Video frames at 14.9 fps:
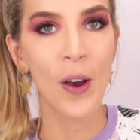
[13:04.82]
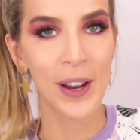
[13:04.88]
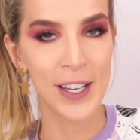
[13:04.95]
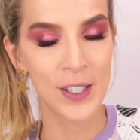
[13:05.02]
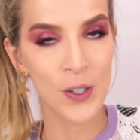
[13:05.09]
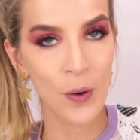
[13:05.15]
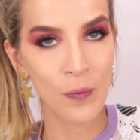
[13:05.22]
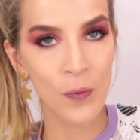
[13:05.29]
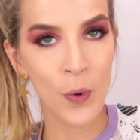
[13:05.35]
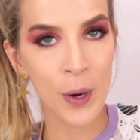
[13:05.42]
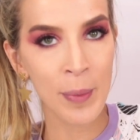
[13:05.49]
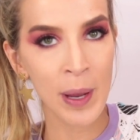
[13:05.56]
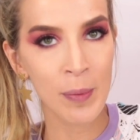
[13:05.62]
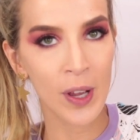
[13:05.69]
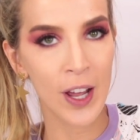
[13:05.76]
Okay, so for
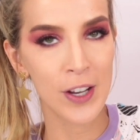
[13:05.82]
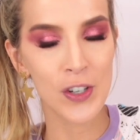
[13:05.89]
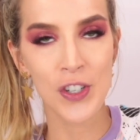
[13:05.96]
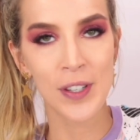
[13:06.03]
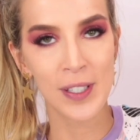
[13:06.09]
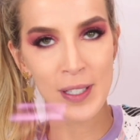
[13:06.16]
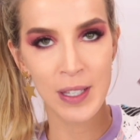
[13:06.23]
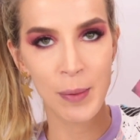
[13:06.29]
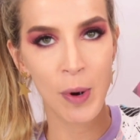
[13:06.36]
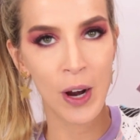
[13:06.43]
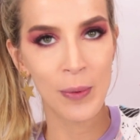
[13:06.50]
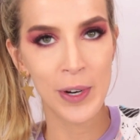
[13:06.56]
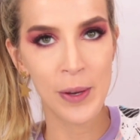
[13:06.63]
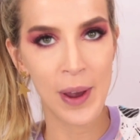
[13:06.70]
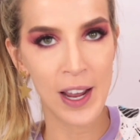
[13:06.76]
my blush, this is the
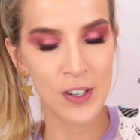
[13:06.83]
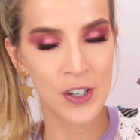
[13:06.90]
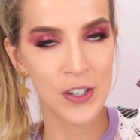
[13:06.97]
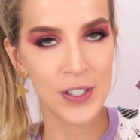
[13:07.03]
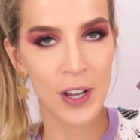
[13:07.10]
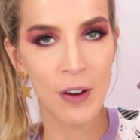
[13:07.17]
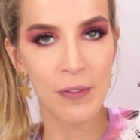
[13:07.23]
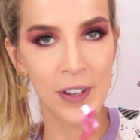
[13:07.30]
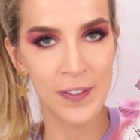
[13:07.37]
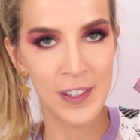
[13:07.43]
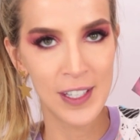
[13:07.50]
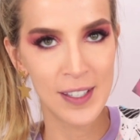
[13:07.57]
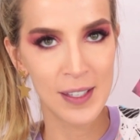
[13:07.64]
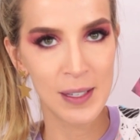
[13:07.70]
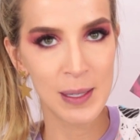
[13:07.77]
part where you ask yourself if
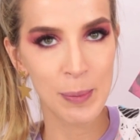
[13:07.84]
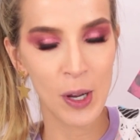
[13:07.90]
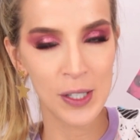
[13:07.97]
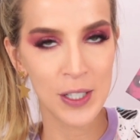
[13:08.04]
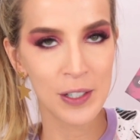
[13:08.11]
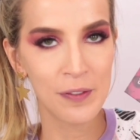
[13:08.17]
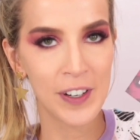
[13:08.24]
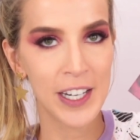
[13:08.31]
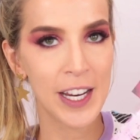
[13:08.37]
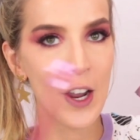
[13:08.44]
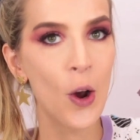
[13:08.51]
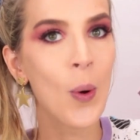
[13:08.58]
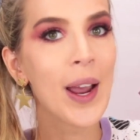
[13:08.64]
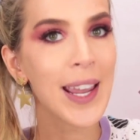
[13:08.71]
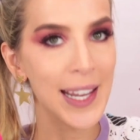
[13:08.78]
this is a sponsored
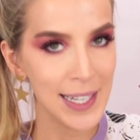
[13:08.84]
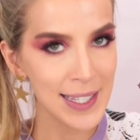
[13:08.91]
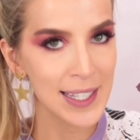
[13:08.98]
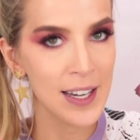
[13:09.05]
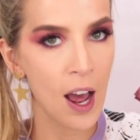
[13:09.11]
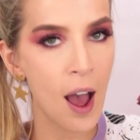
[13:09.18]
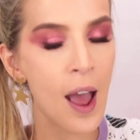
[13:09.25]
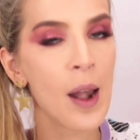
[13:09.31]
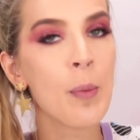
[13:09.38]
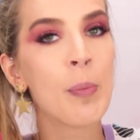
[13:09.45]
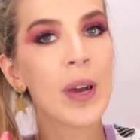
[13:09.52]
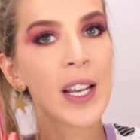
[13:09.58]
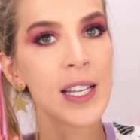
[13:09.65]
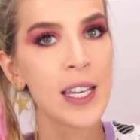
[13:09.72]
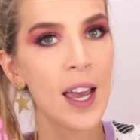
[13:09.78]
video. It's not,
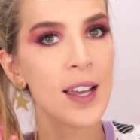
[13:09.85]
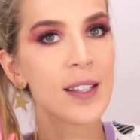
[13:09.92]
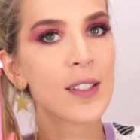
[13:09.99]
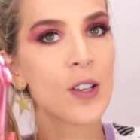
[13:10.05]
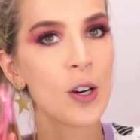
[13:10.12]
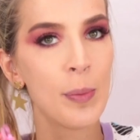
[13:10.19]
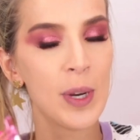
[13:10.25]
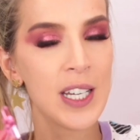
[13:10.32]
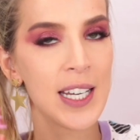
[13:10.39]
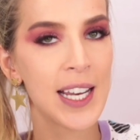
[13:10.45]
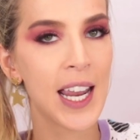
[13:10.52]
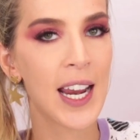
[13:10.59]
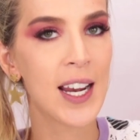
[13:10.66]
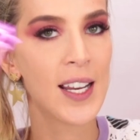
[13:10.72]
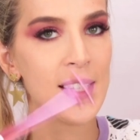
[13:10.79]
but yes, Urban
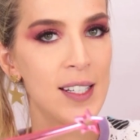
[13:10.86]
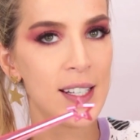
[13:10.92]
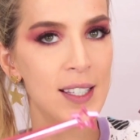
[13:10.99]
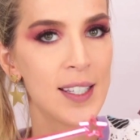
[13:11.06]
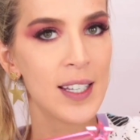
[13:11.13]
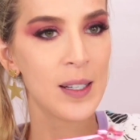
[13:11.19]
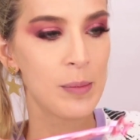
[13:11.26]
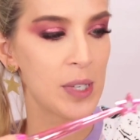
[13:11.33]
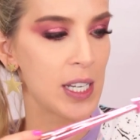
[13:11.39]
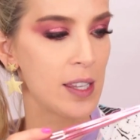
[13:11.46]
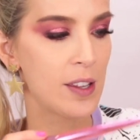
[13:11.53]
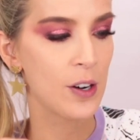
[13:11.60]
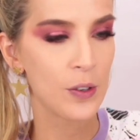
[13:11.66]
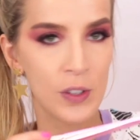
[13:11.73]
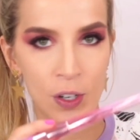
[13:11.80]
Decay did send me
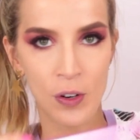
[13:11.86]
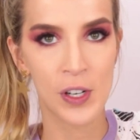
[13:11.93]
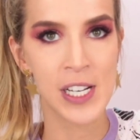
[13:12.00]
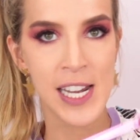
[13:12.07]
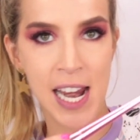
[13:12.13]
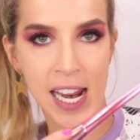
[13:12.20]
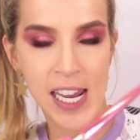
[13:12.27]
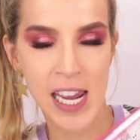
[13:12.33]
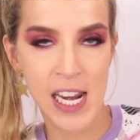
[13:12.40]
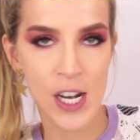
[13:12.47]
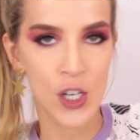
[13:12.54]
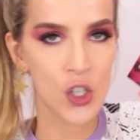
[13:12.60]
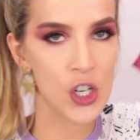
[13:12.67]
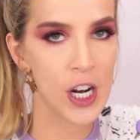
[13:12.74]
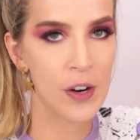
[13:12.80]
their little
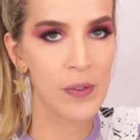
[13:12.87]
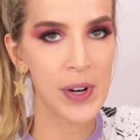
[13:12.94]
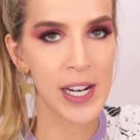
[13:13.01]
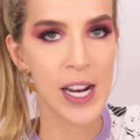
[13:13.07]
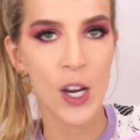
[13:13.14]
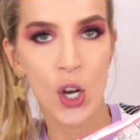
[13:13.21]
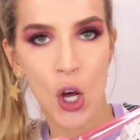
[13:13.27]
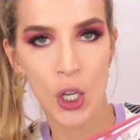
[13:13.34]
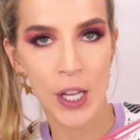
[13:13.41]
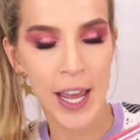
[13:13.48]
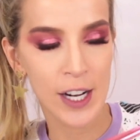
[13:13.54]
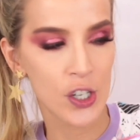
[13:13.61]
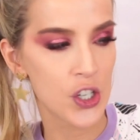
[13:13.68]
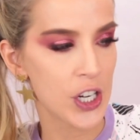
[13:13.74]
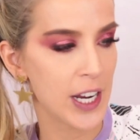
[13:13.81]
Naked Cherry
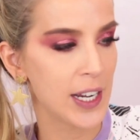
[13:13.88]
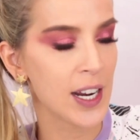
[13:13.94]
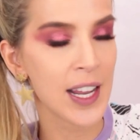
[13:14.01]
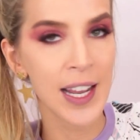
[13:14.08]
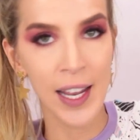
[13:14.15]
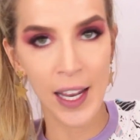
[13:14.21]
collection,